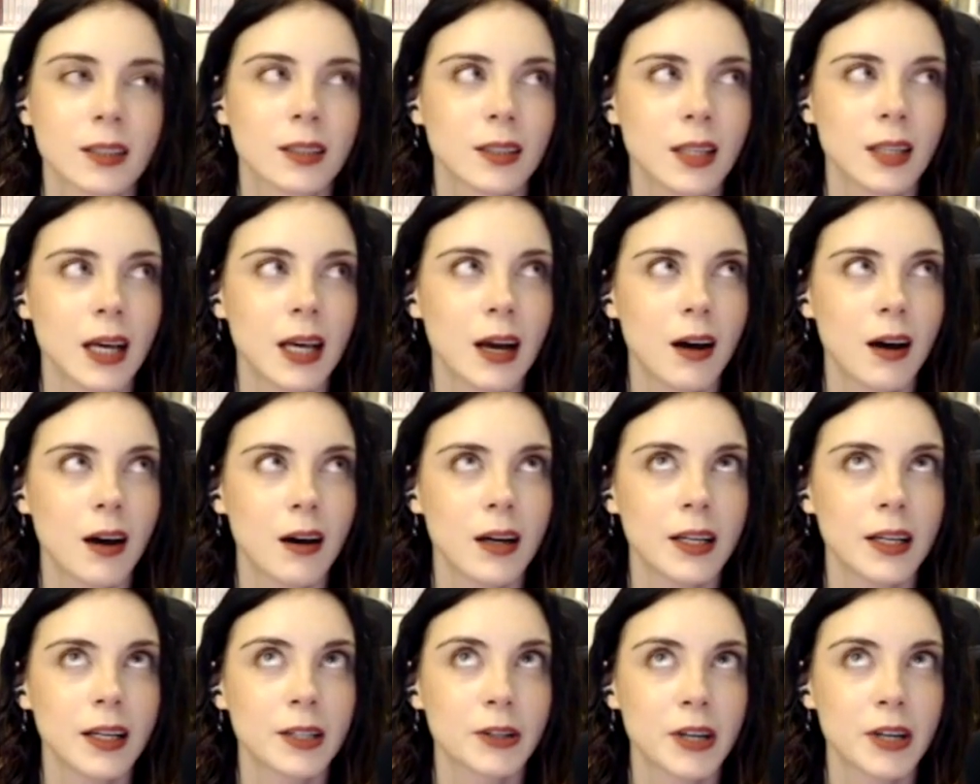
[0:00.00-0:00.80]
Yeah,
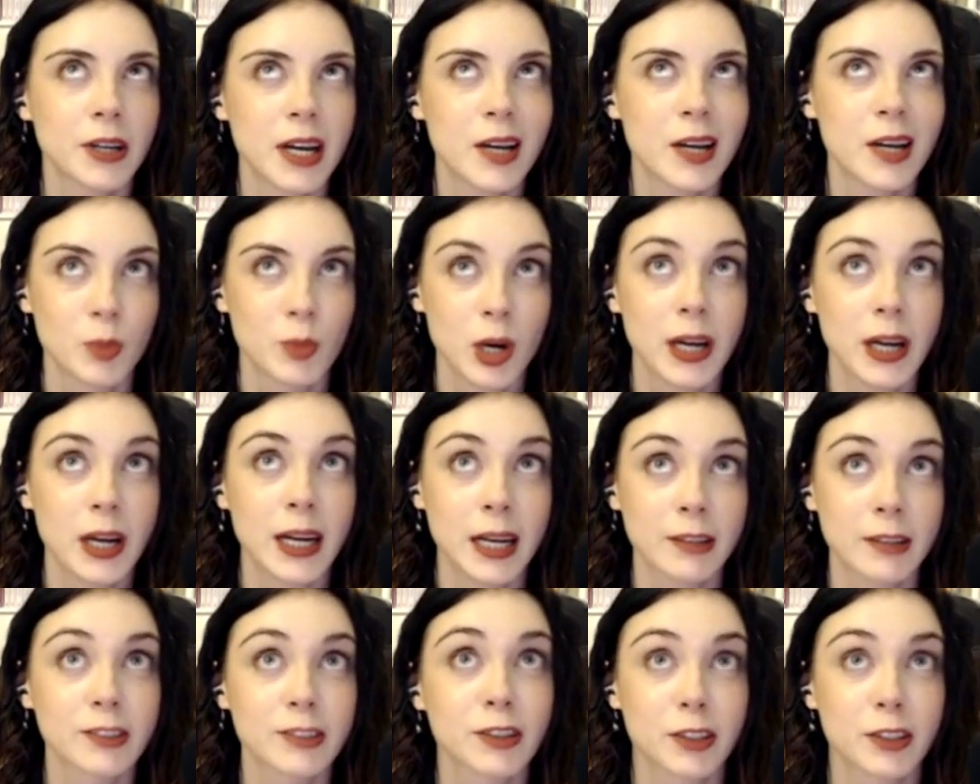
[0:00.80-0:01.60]
I created mine
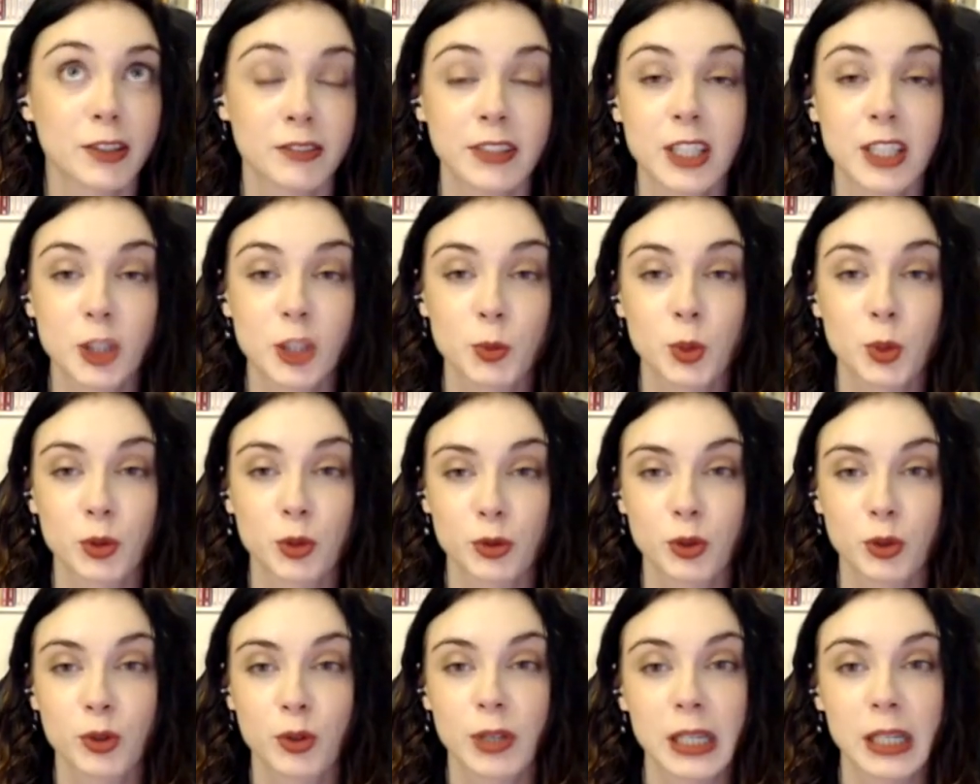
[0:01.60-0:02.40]
after I finished book
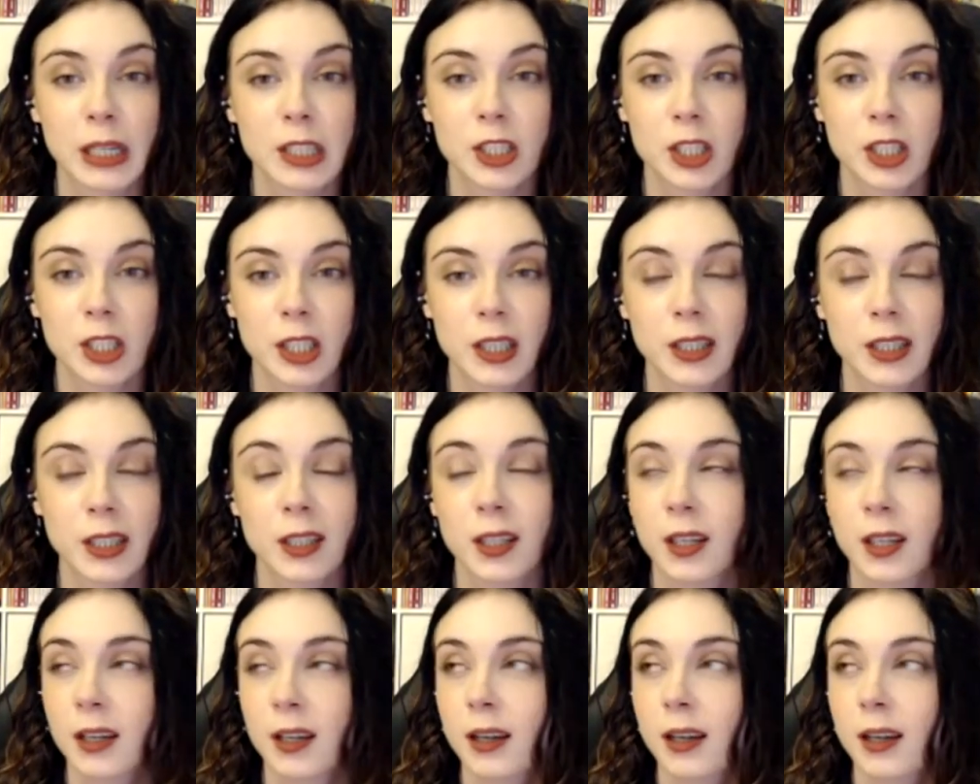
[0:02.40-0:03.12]
4, actually,